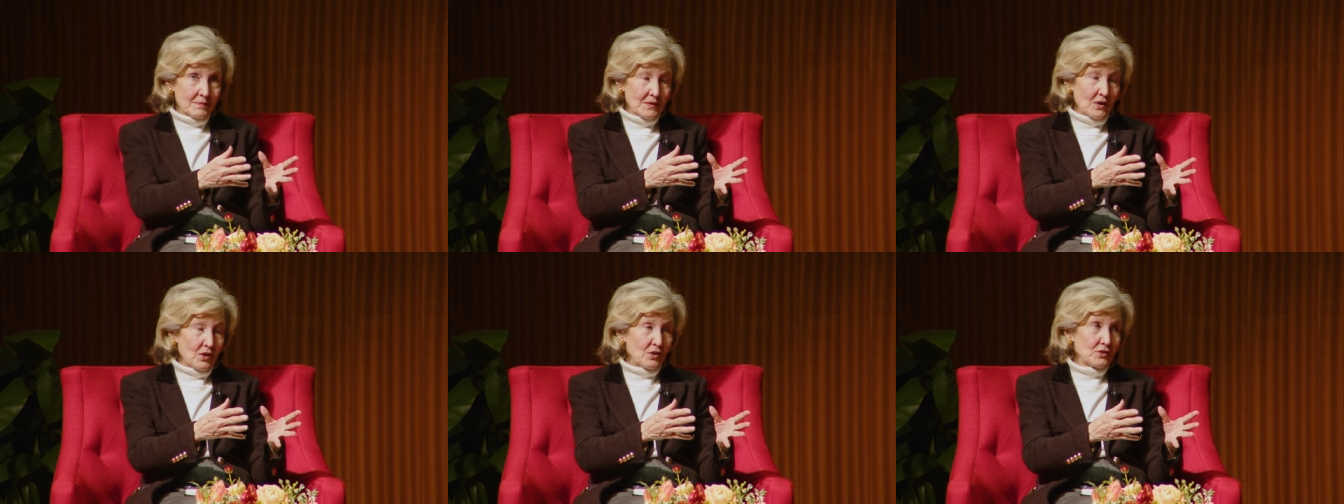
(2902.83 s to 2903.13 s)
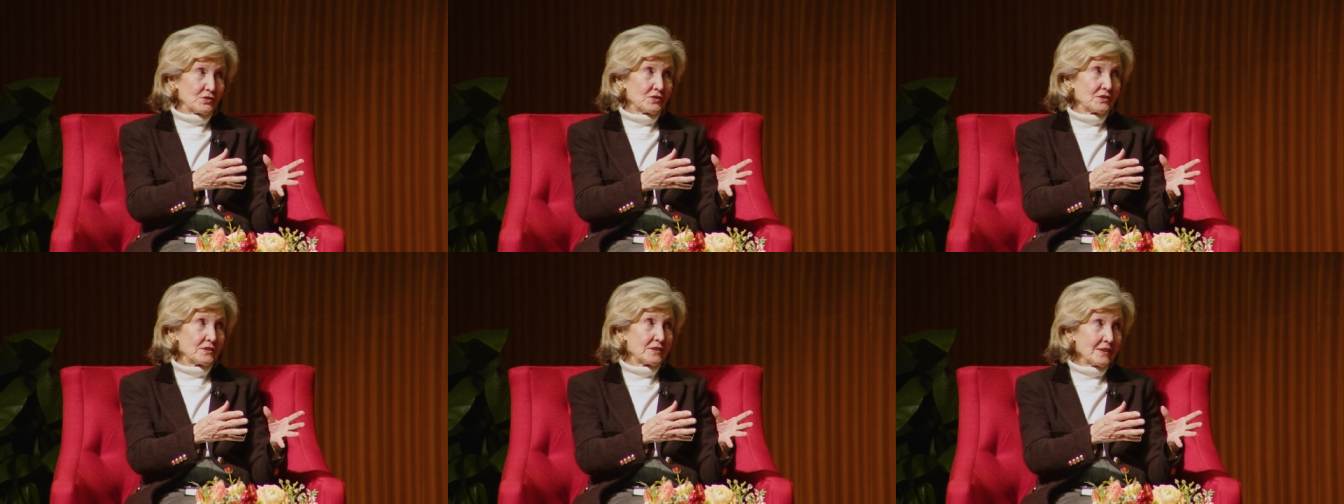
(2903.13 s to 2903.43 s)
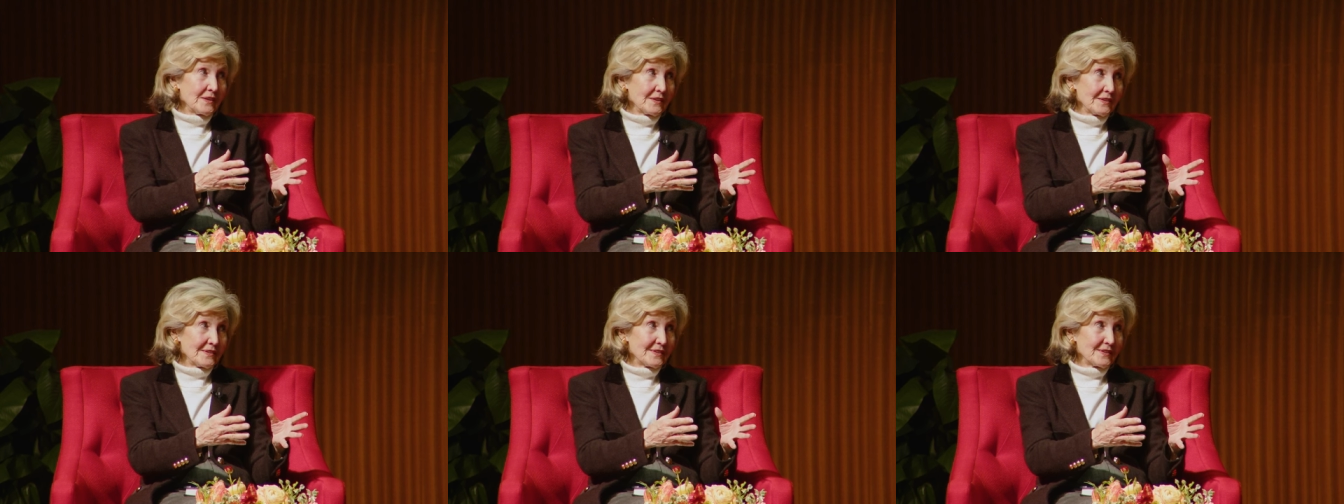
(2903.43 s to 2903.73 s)

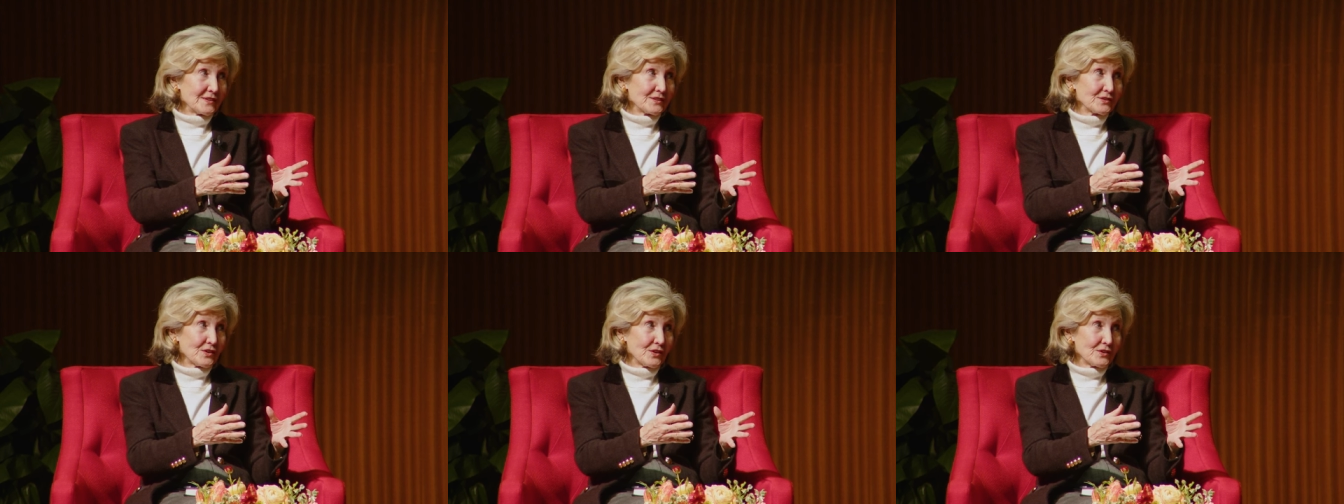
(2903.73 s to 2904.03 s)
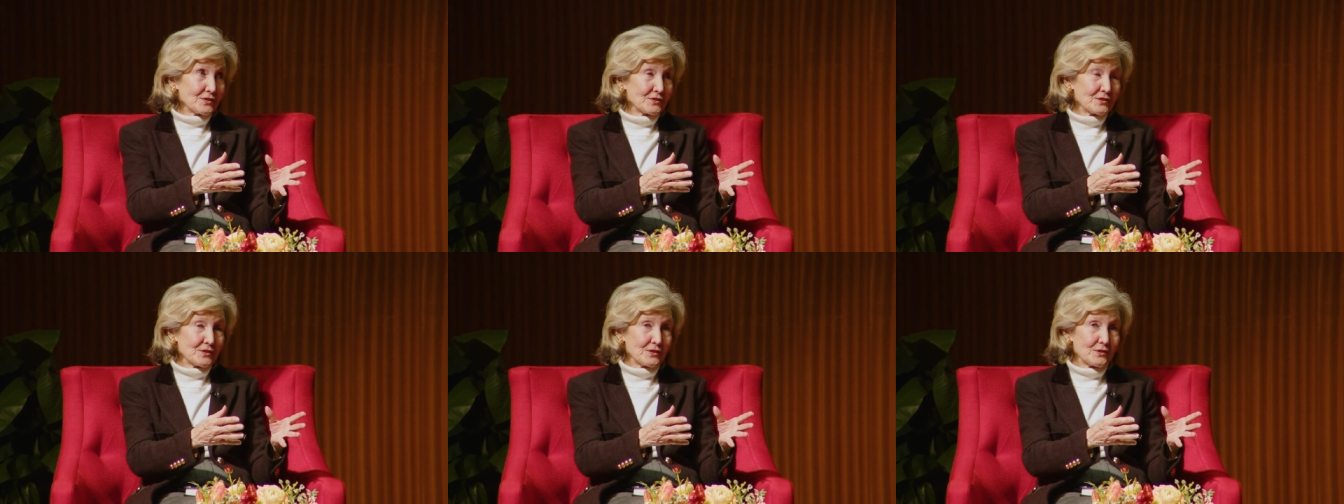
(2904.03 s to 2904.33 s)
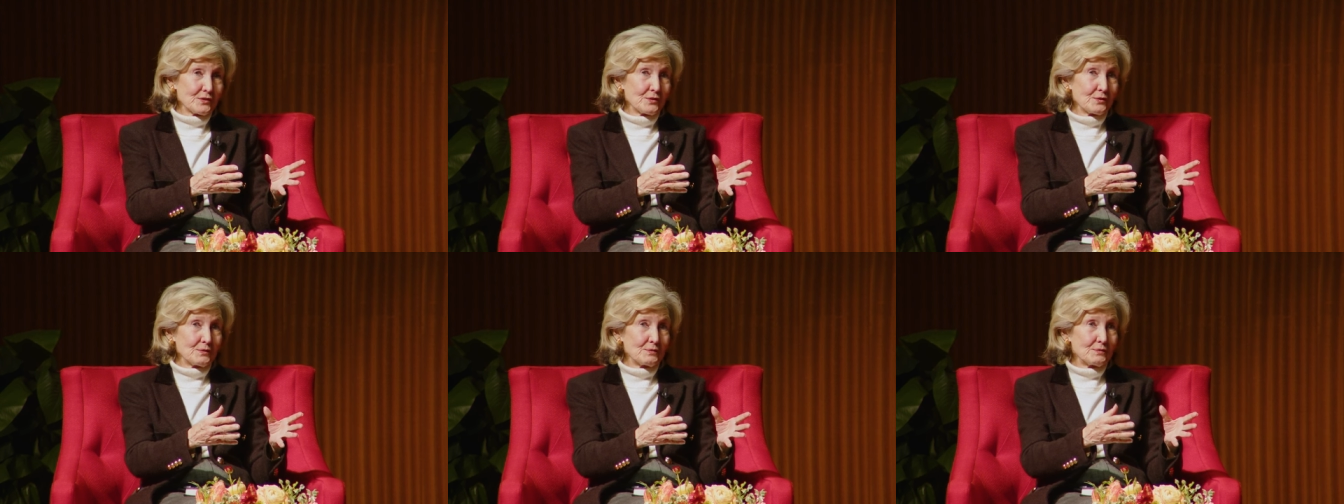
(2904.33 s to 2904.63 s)
Argentina is
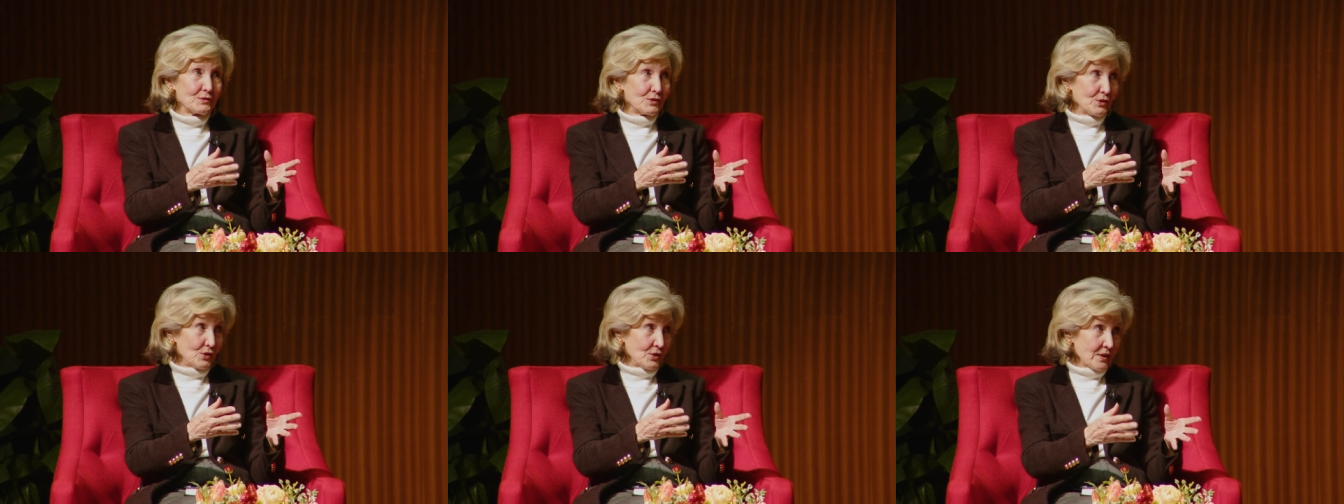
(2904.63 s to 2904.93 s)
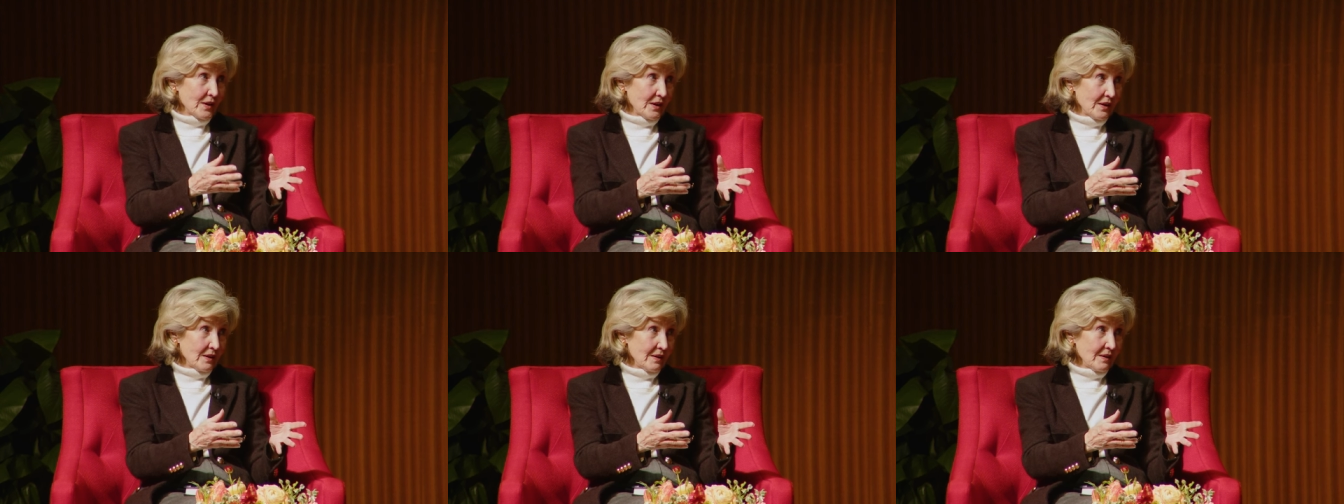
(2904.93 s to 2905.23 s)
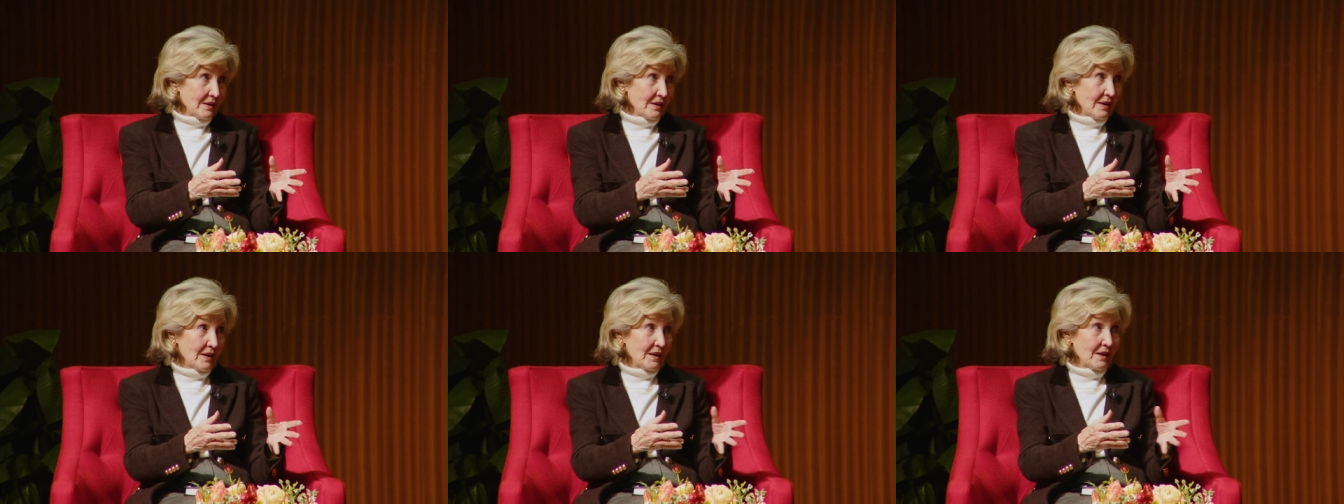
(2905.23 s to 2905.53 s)
also
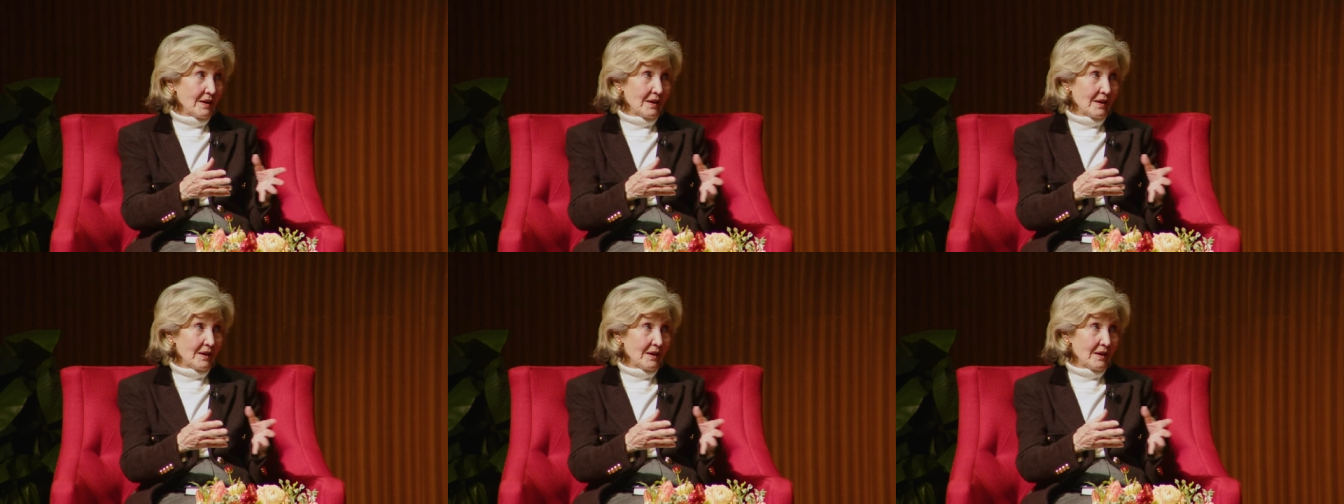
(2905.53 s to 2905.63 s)
looking